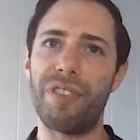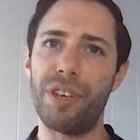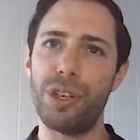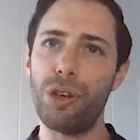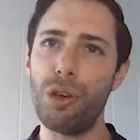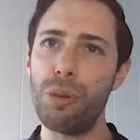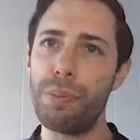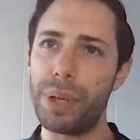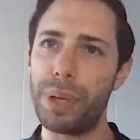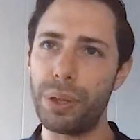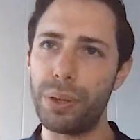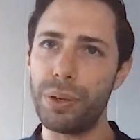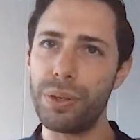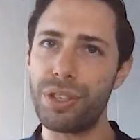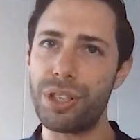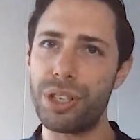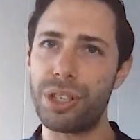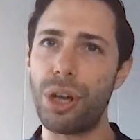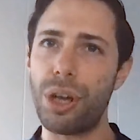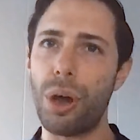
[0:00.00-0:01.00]
new builds,
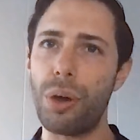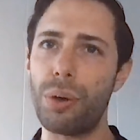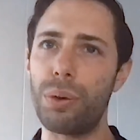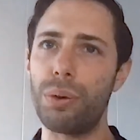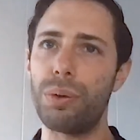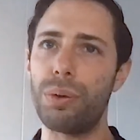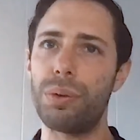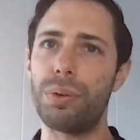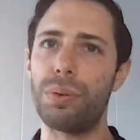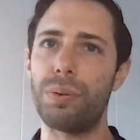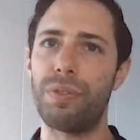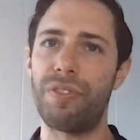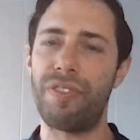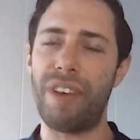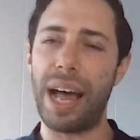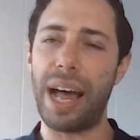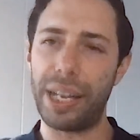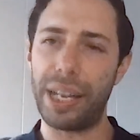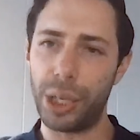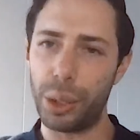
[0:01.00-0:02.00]
the total
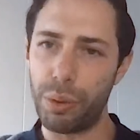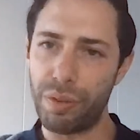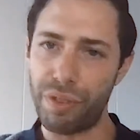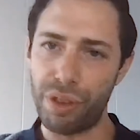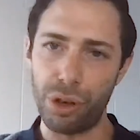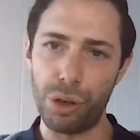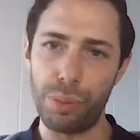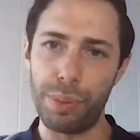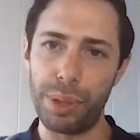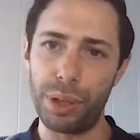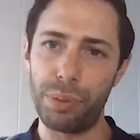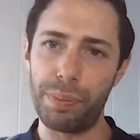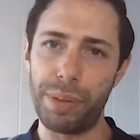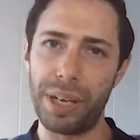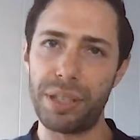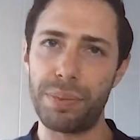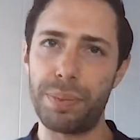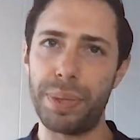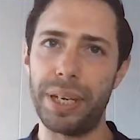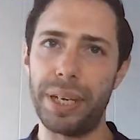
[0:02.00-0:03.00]
value of the new build
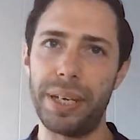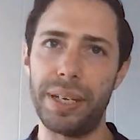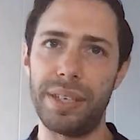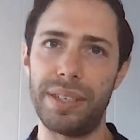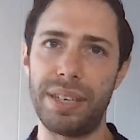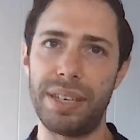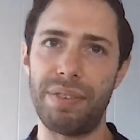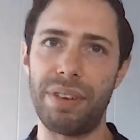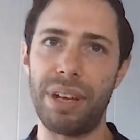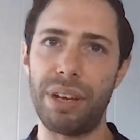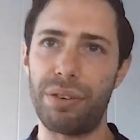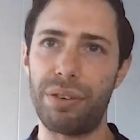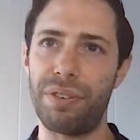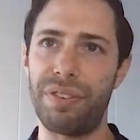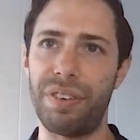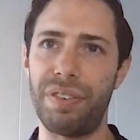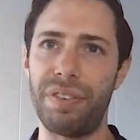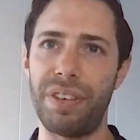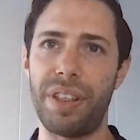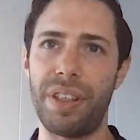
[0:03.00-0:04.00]
must be
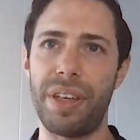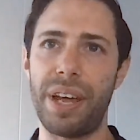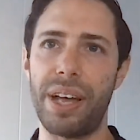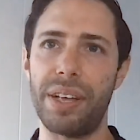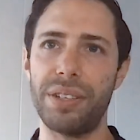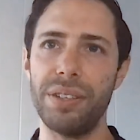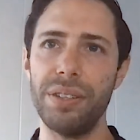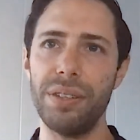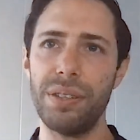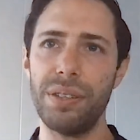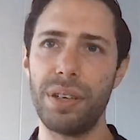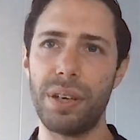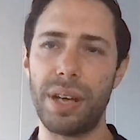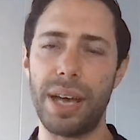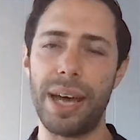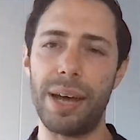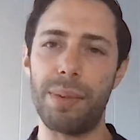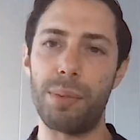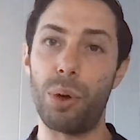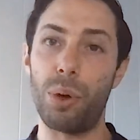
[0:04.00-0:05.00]

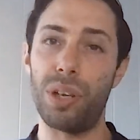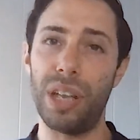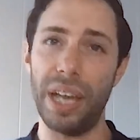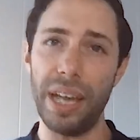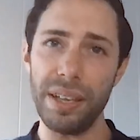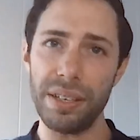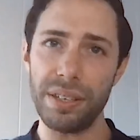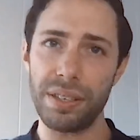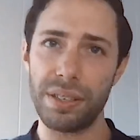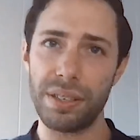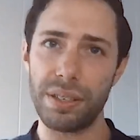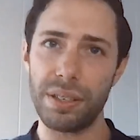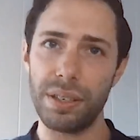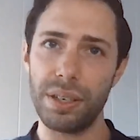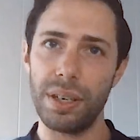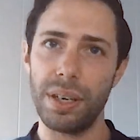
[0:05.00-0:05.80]
$750,000 or less,